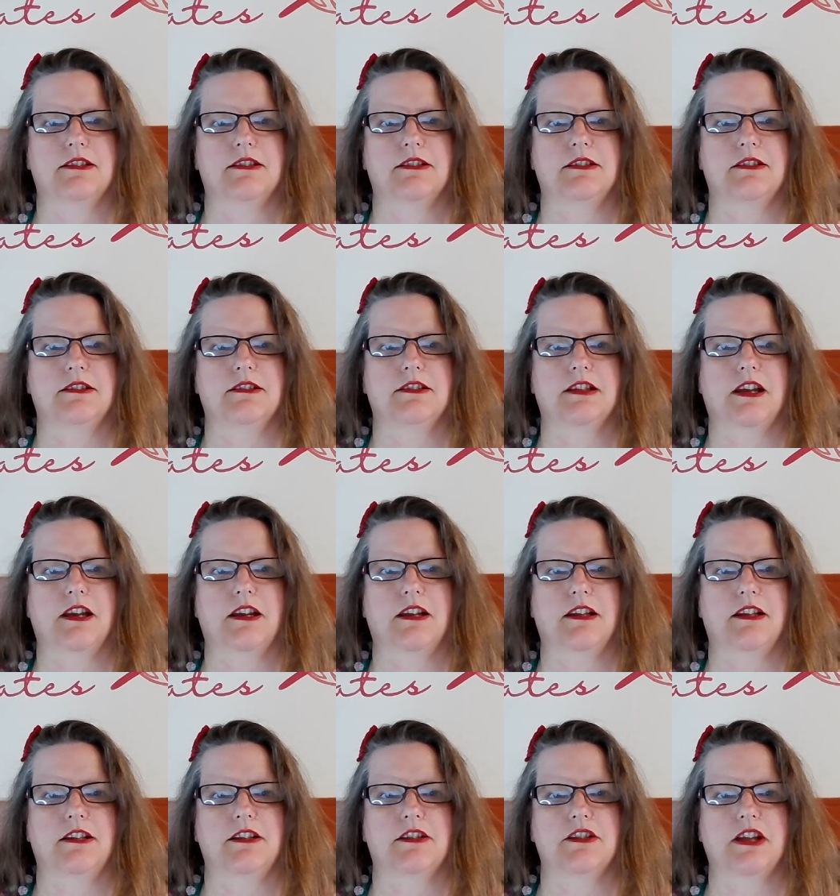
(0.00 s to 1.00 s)
the
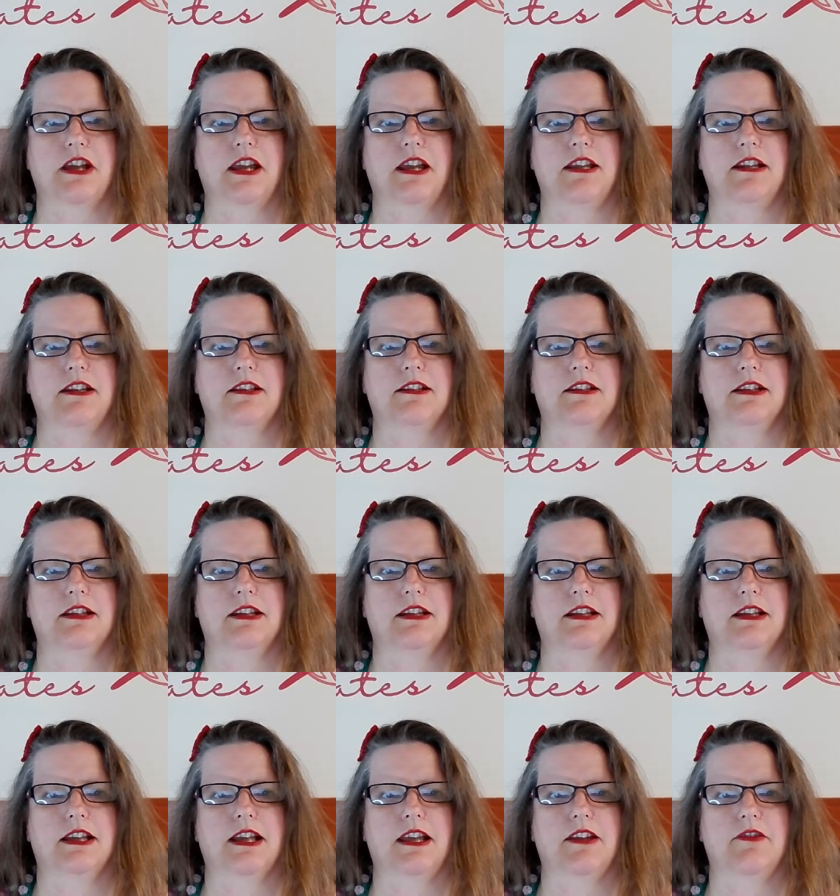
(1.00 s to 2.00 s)
turning chain
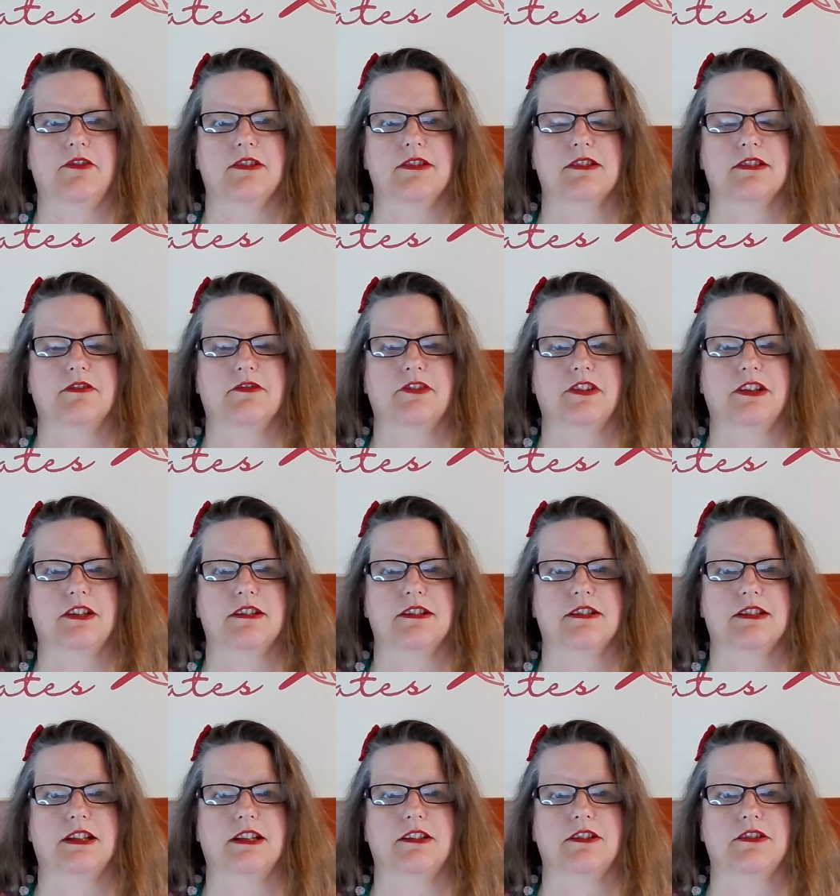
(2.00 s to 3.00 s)
gave us the
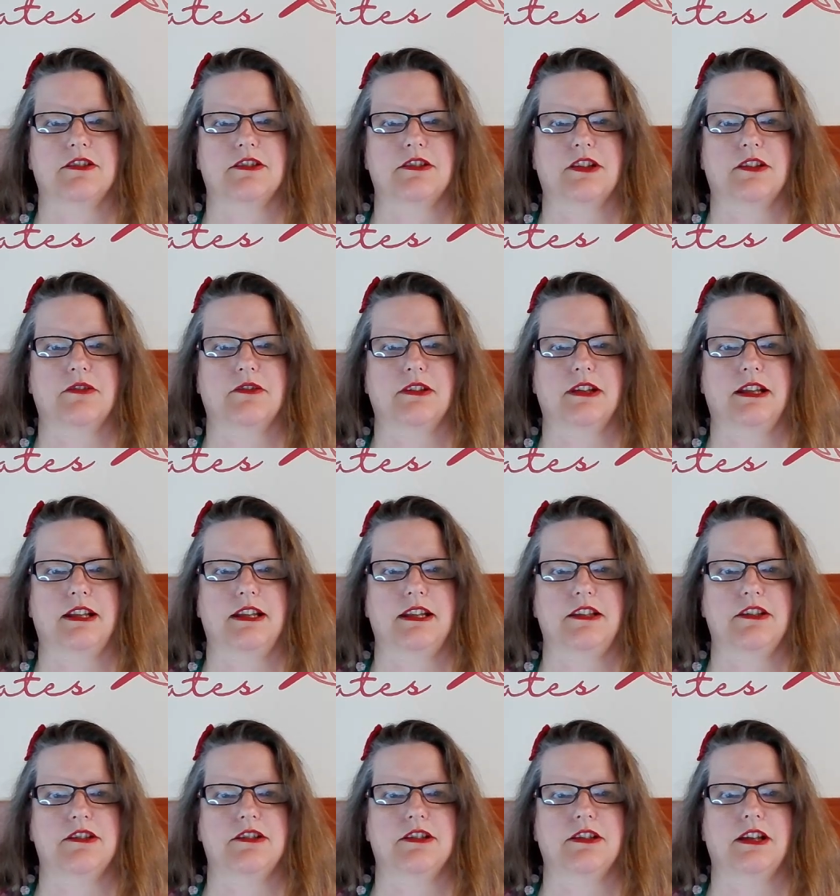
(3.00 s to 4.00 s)
first stitch. So
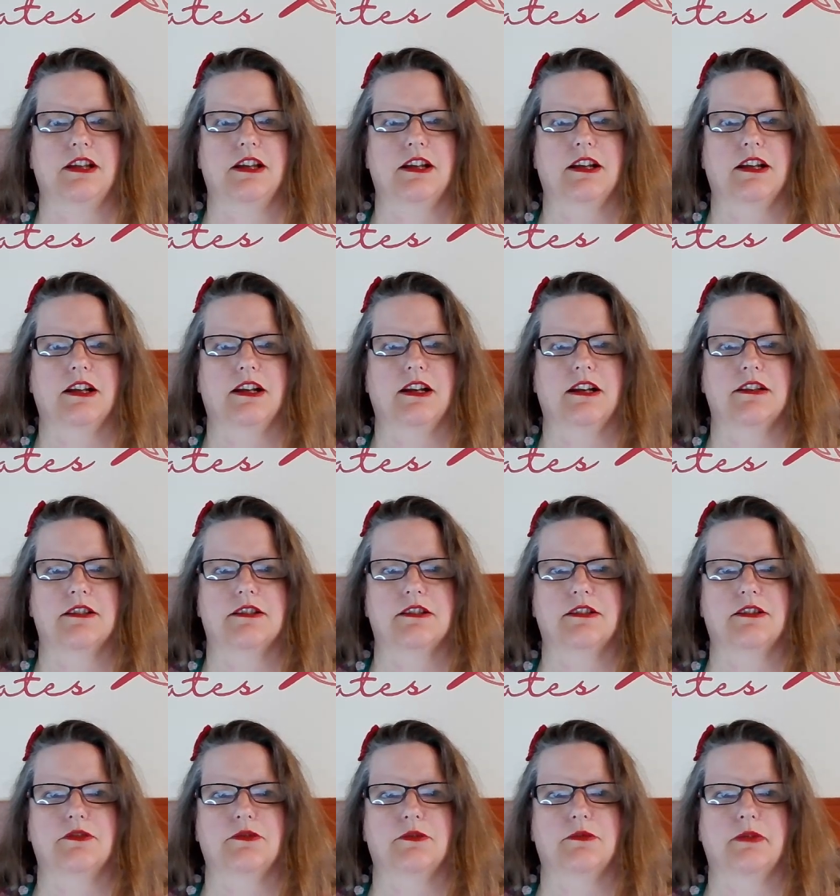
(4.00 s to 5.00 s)
in each
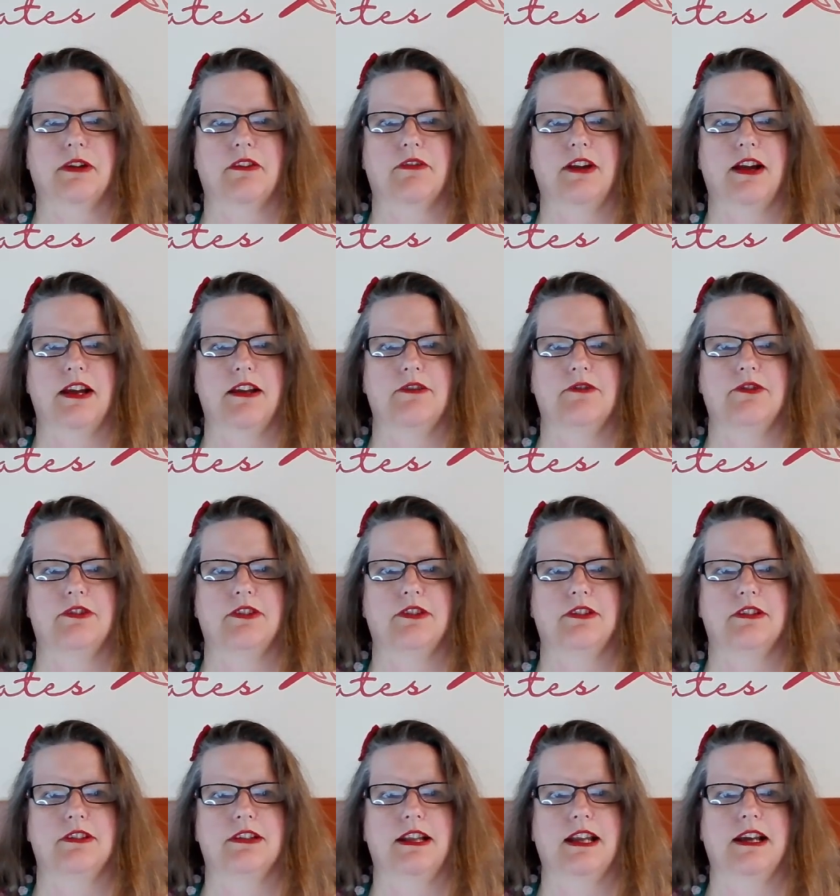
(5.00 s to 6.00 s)
cluster all the way
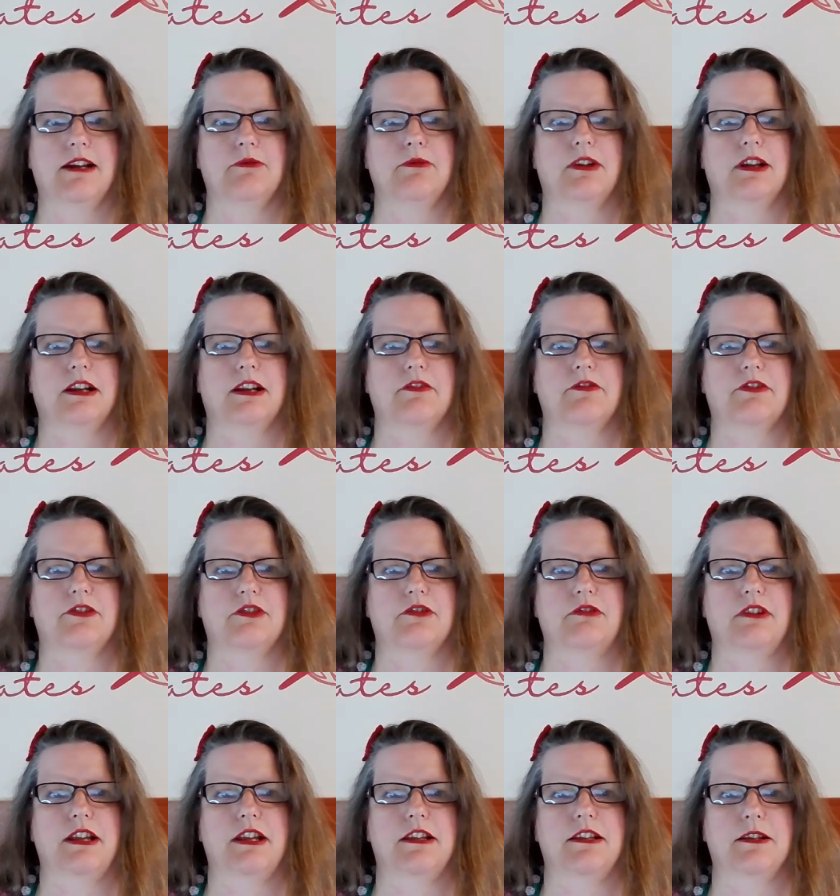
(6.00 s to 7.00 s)
around. Now we're going to have
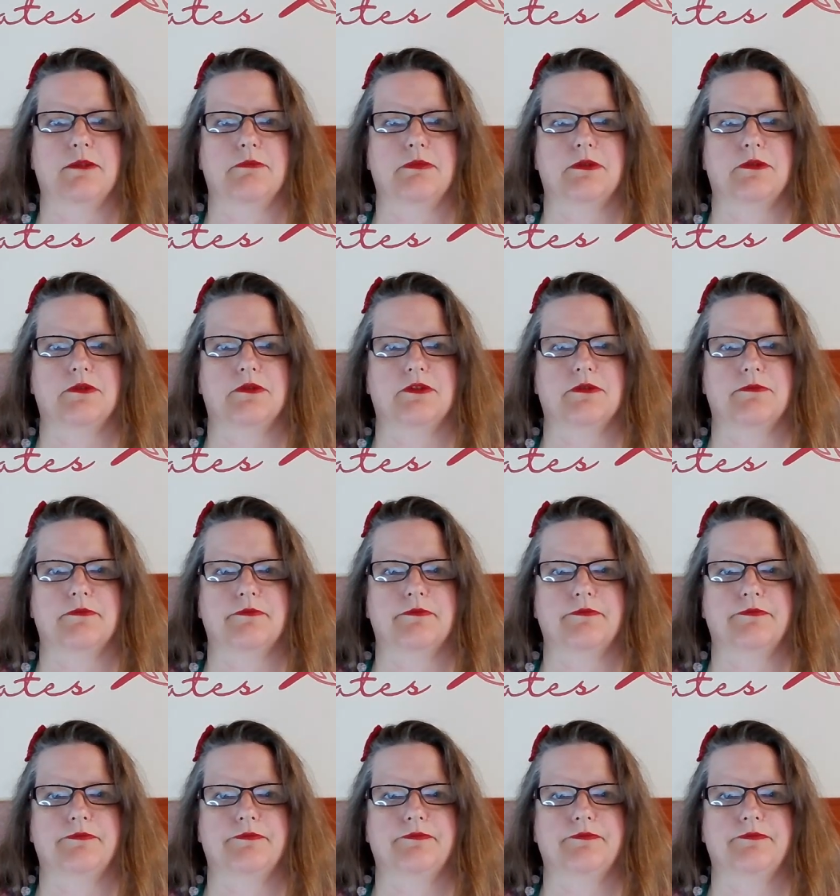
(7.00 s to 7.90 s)
three doubles.